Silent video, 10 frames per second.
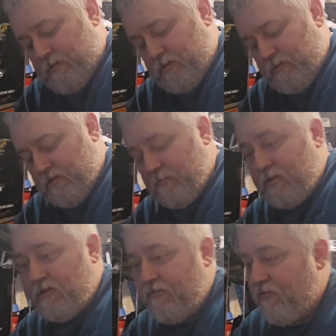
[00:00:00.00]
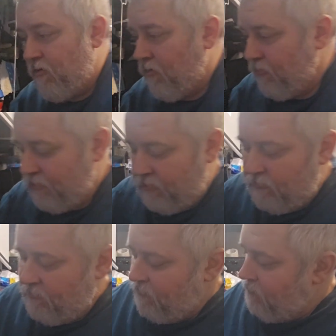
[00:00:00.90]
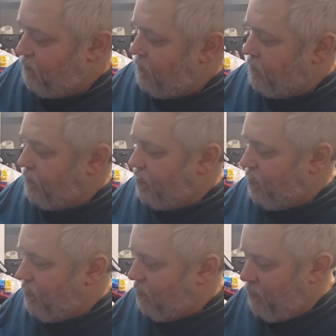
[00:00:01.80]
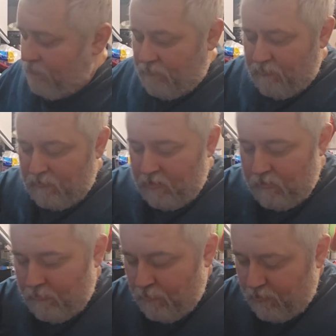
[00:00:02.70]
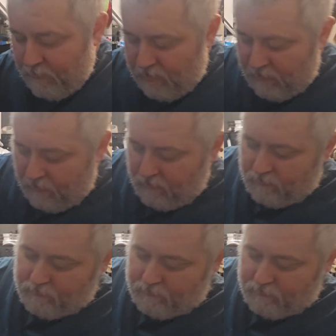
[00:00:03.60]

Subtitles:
Seems to be difficult. Okay, one pair.